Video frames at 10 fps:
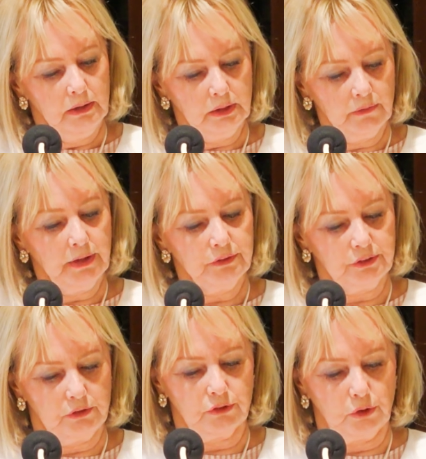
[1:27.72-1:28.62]
Now thus
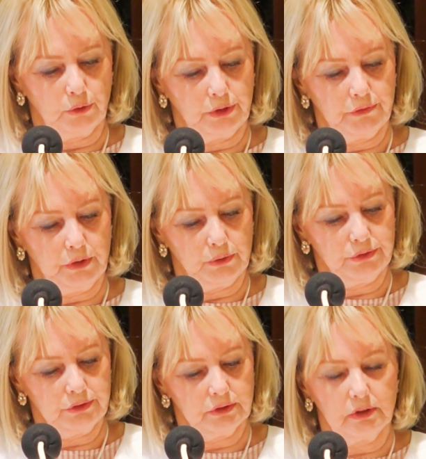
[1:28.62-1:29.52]
says the Lord of
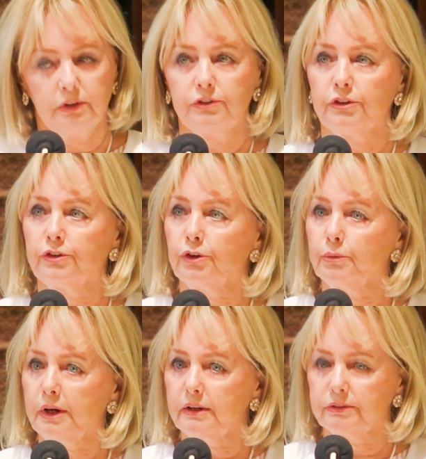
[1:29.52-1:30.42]
hosts, consider
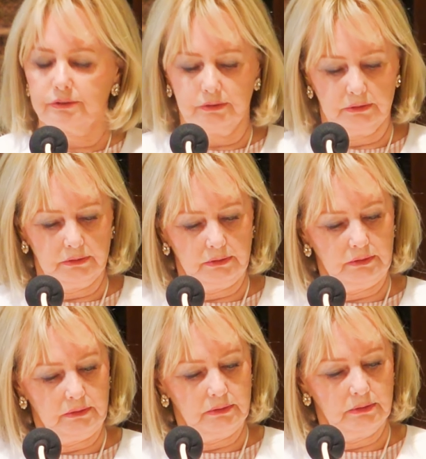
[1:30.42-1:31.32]
your ways.
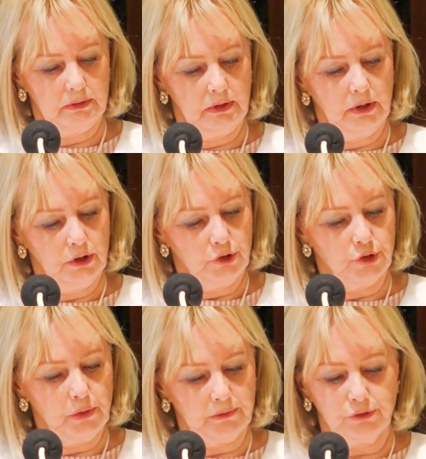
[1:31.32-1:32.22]

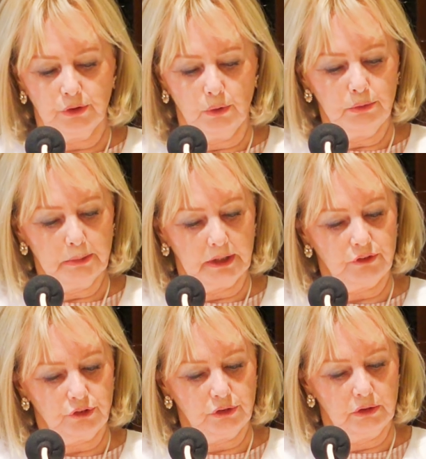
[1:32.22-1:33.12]
You have sown
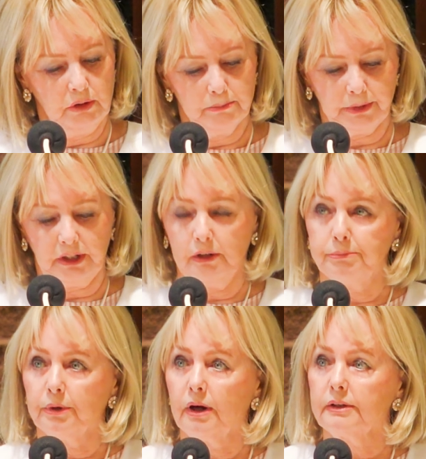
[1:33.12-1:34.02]
much, but
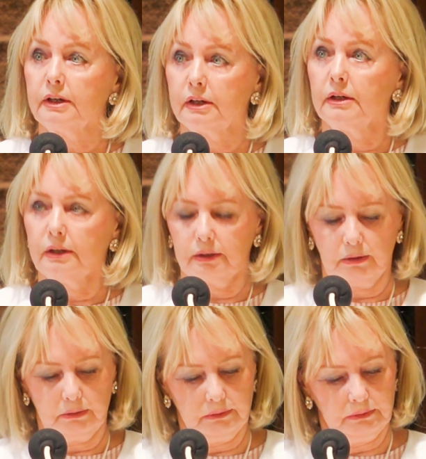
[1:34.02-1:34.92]
have brought in
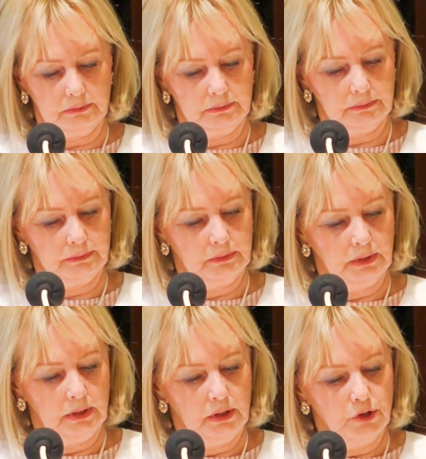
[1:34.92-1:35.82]
little.
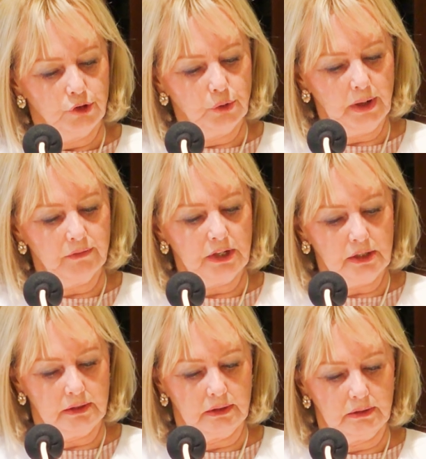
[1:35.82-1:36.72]
You have
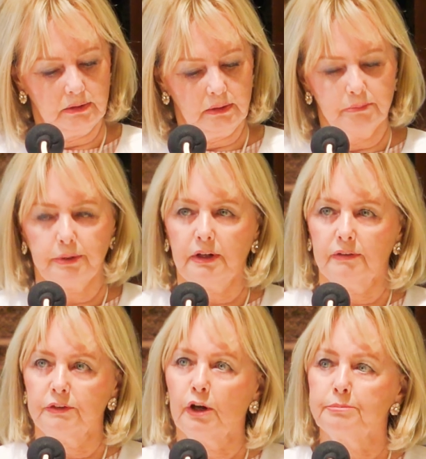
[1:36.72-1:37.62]
eaten, but
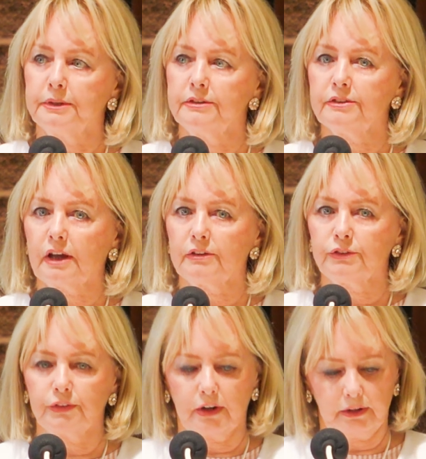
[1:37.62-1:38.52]
have not been
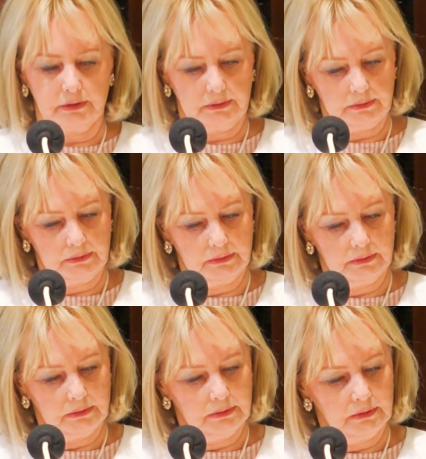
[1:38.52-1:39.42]
satisfied.
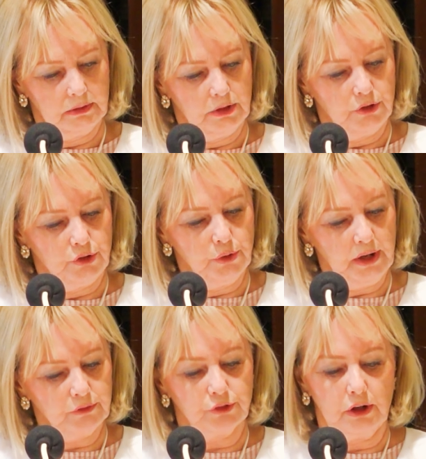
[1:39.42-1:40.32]
You
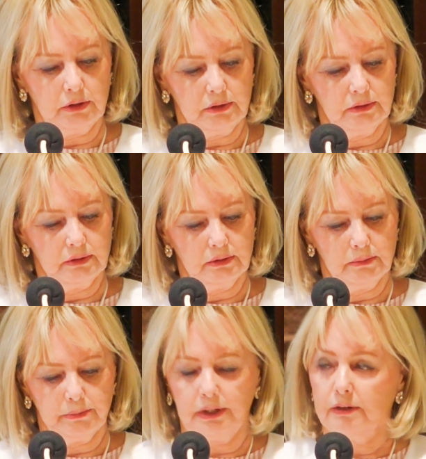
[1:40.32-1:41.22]
have drunk,
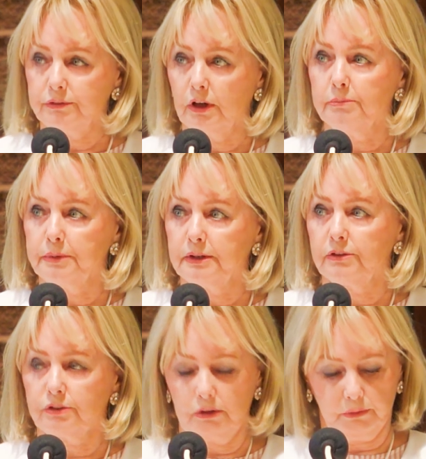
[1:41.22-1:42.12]
but have not been
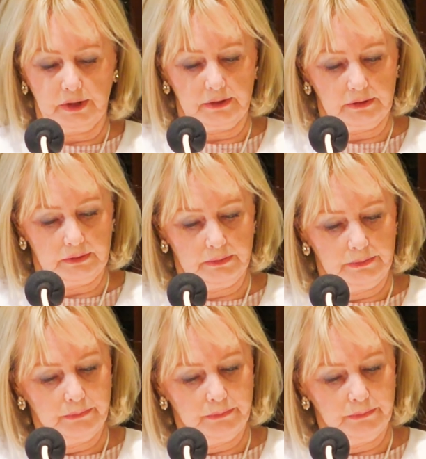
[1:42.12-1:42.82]
exhilarated.